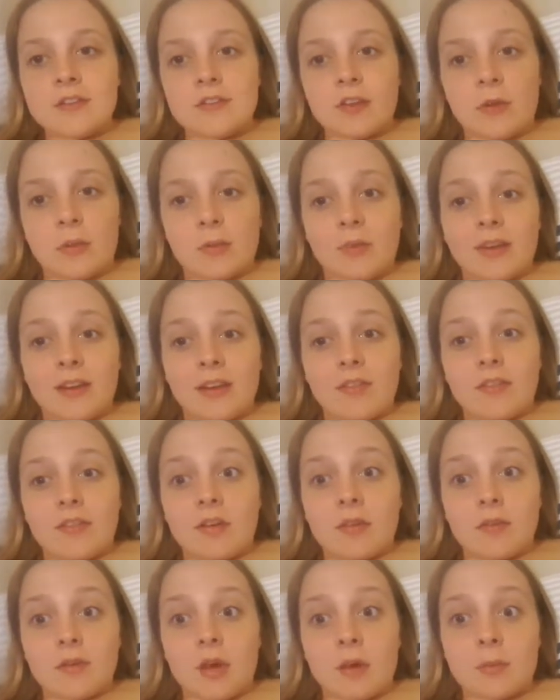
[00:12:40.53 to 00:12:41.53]
So I'm going to
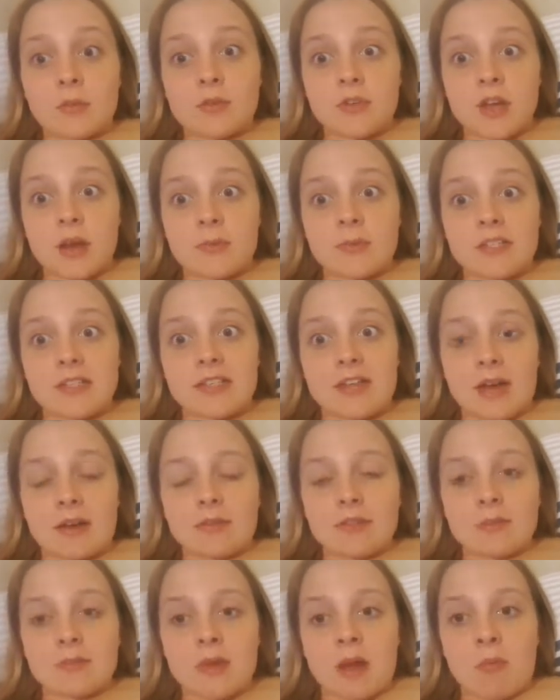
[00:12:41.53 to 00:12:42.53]
give another couple chapters
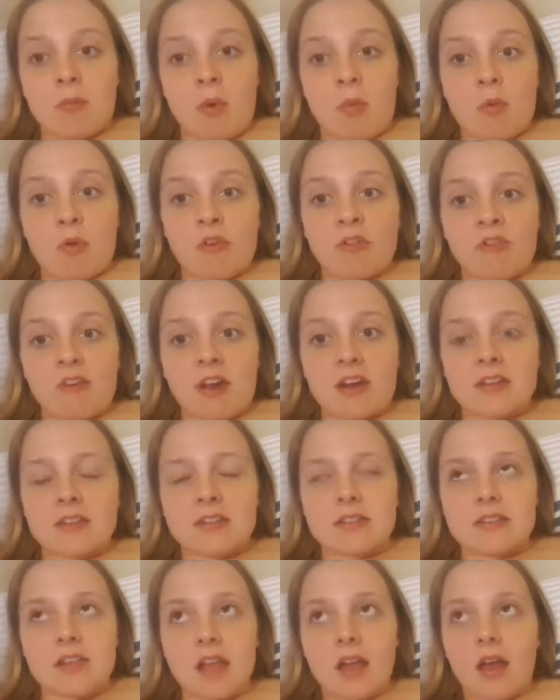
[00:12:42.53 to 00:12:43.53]
now because I'm down with my
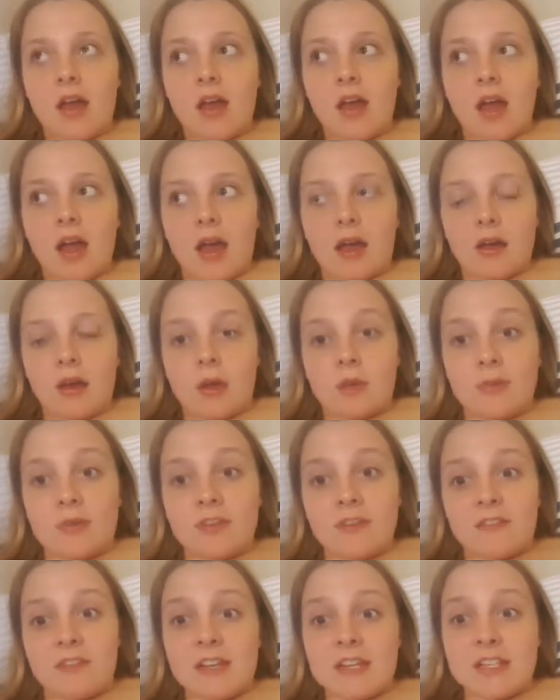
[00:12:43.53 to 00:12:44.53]
boyfriend's, and
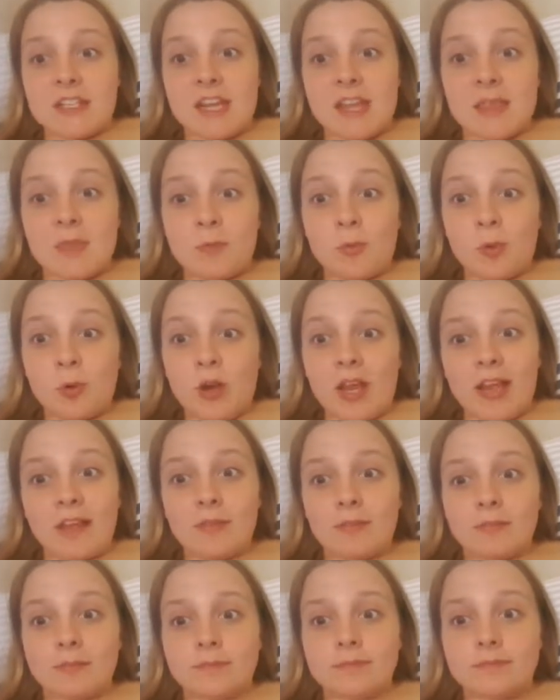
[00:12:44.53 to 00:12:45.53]
hopefully finish it in the
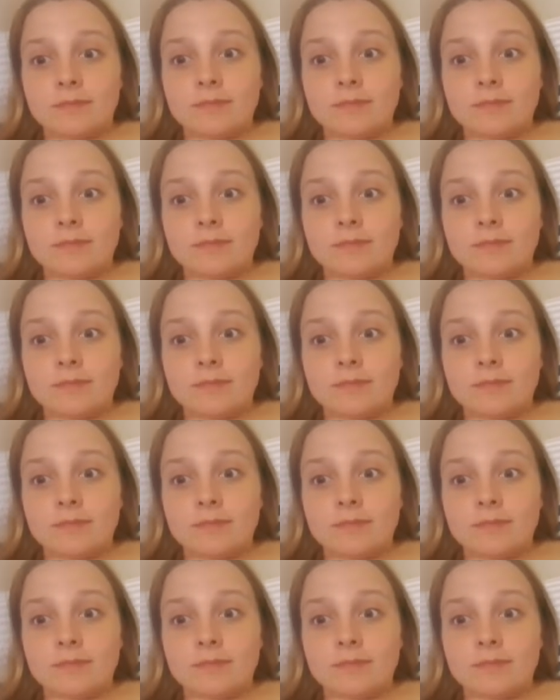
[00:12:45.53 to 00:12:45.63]
morning.